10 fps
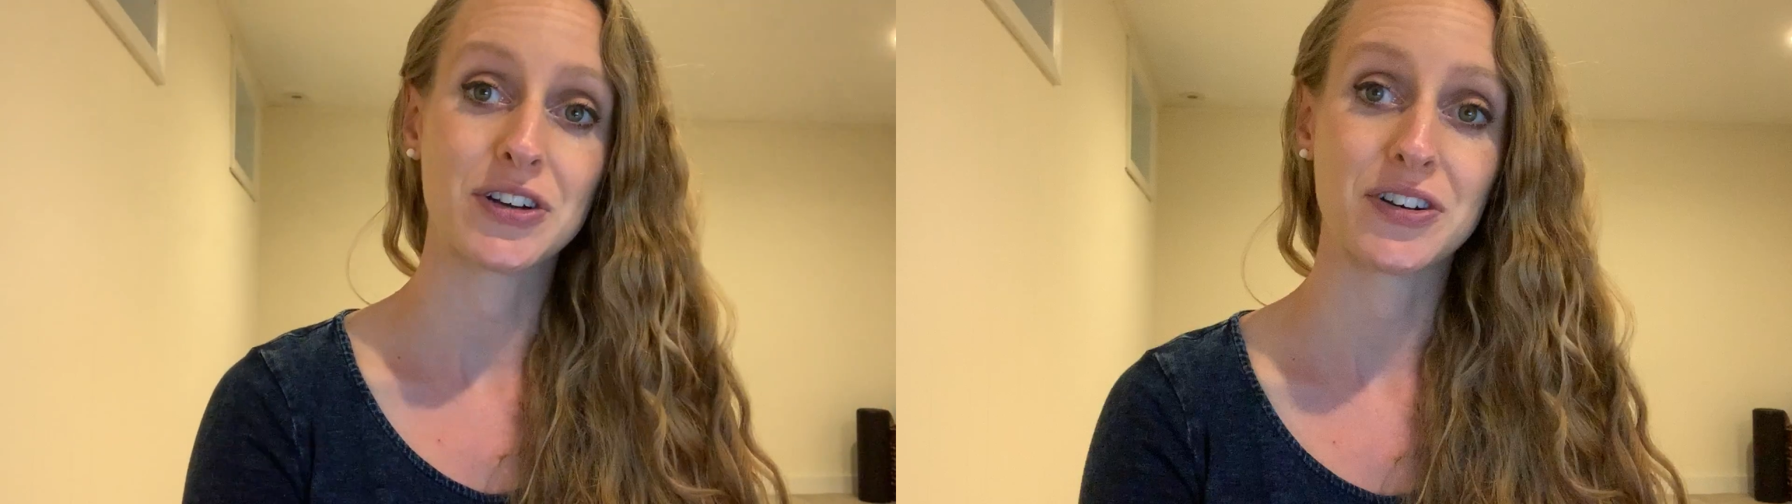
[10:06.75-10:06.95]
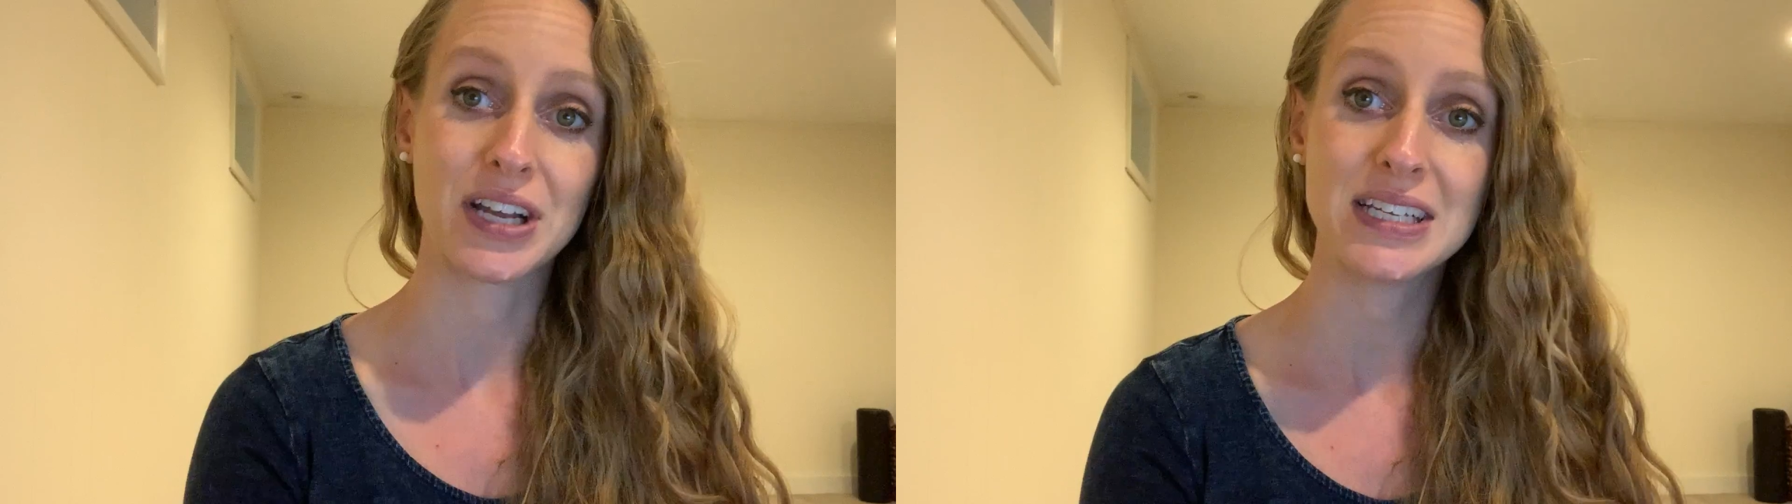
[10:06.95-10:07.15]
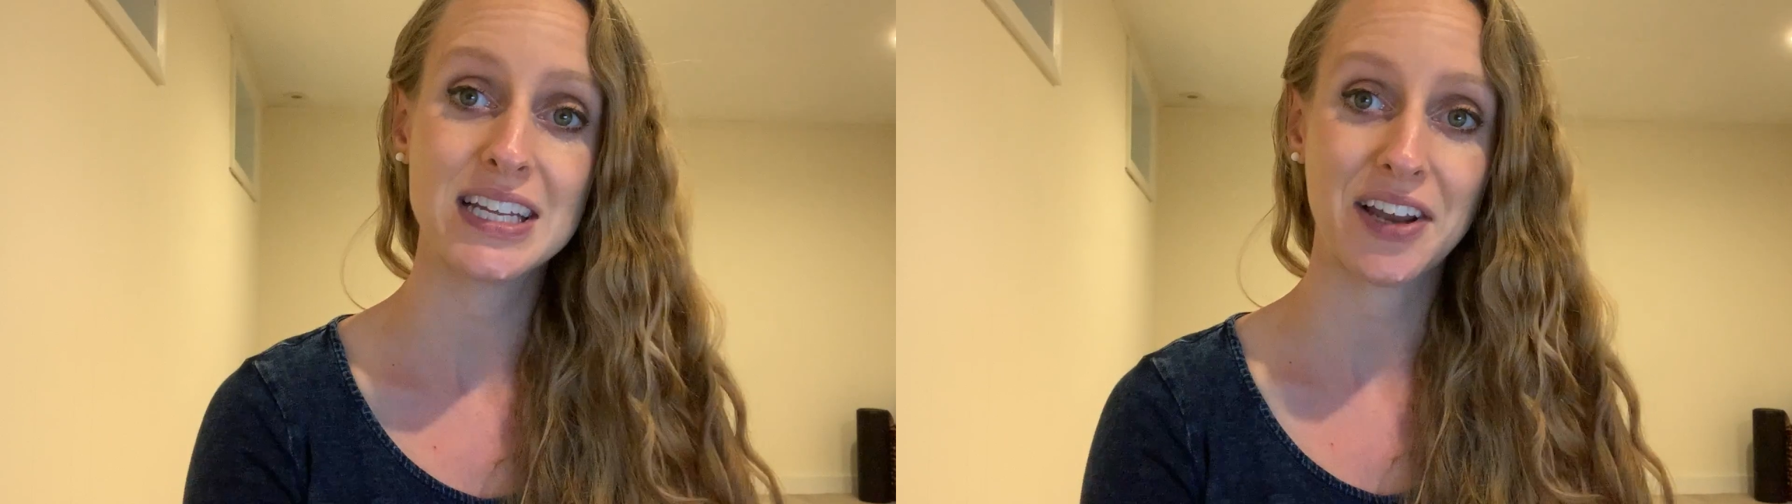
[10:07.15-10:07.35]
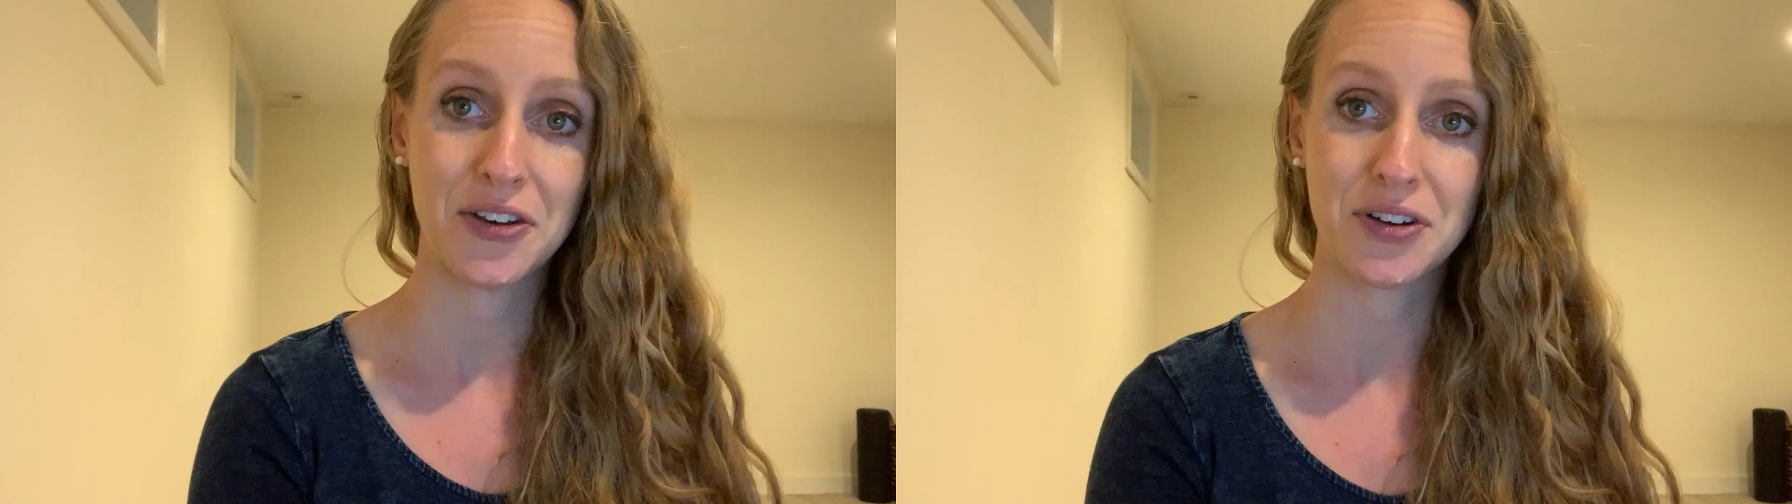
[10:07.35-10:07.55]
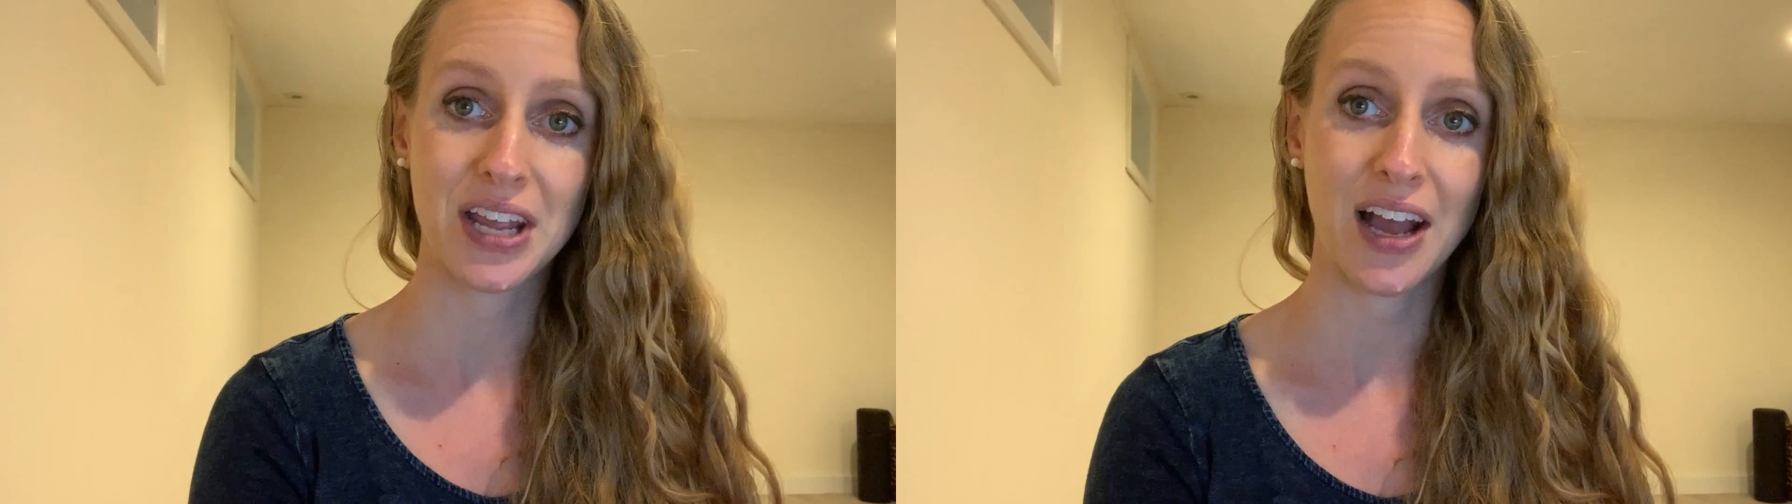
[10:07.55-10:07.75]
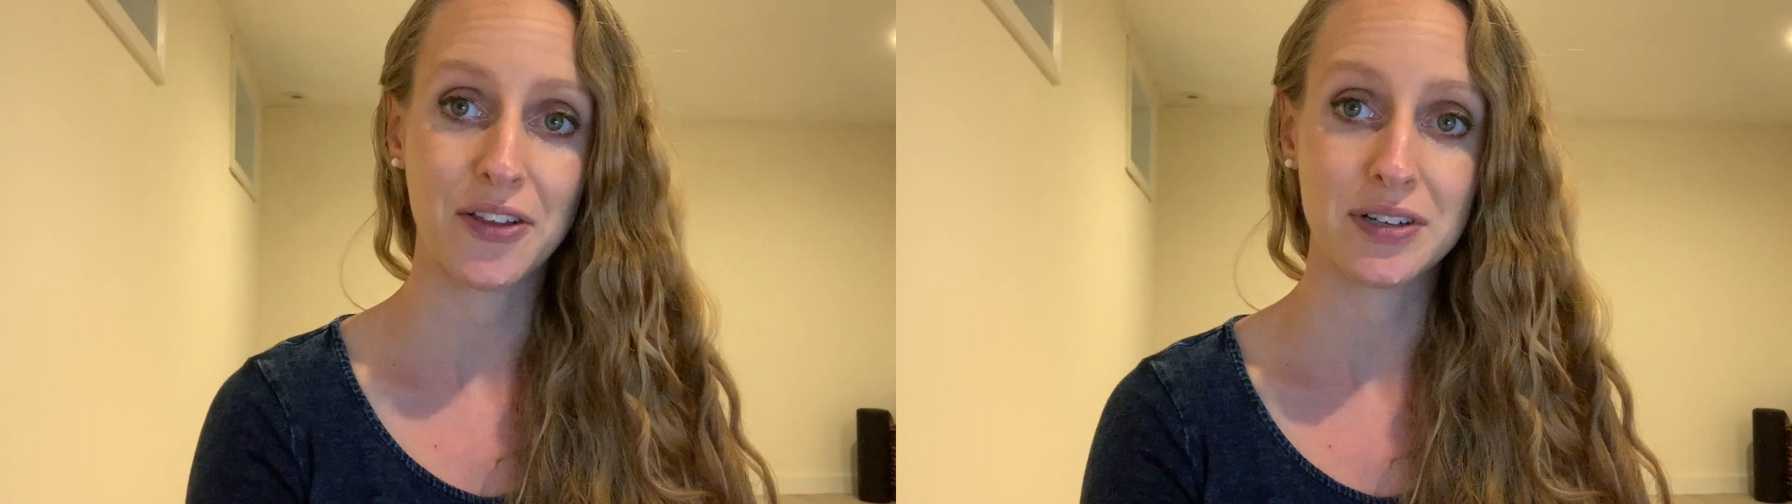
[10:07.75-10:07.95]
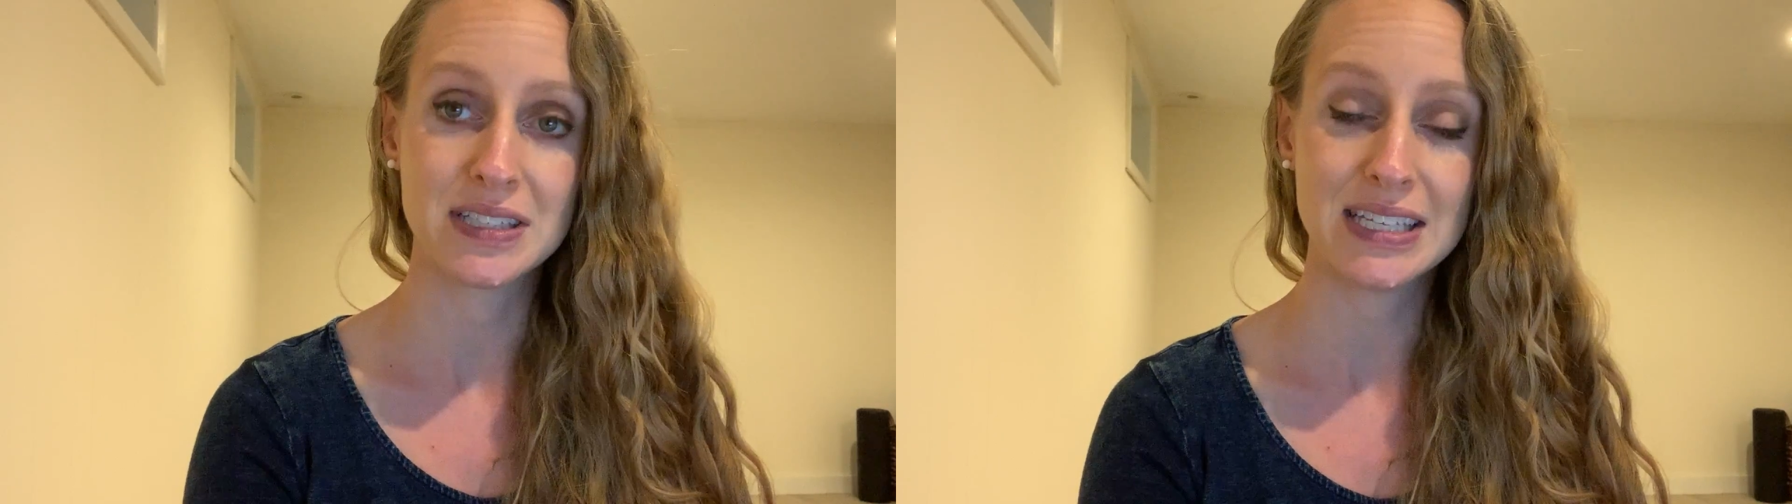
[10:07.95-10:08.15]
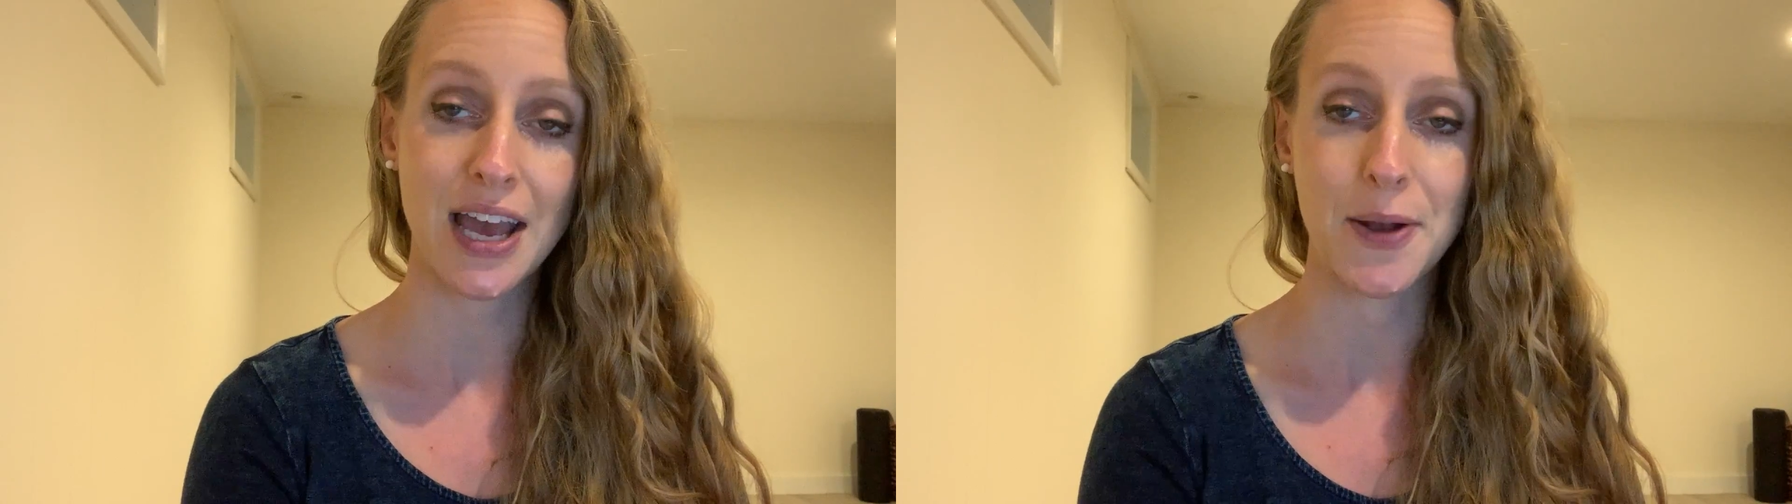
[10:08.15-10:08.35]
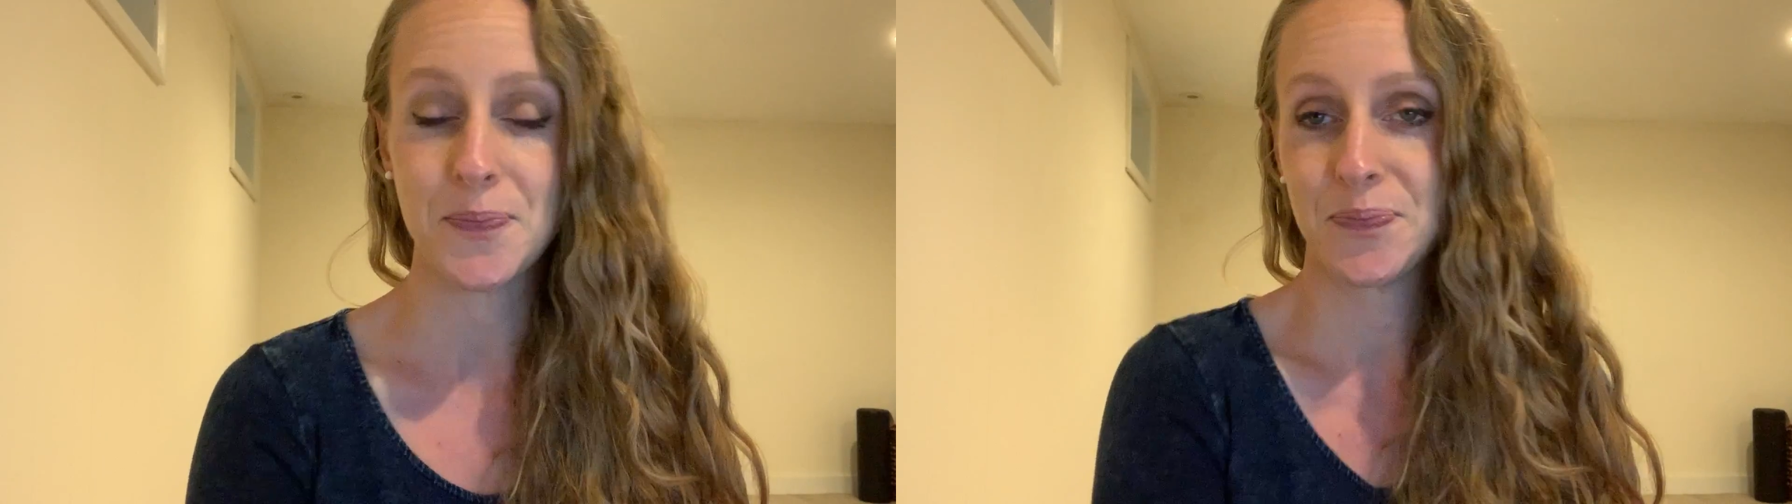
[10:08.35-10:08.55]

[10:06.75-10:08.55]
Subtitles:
or 1,900 calories a day.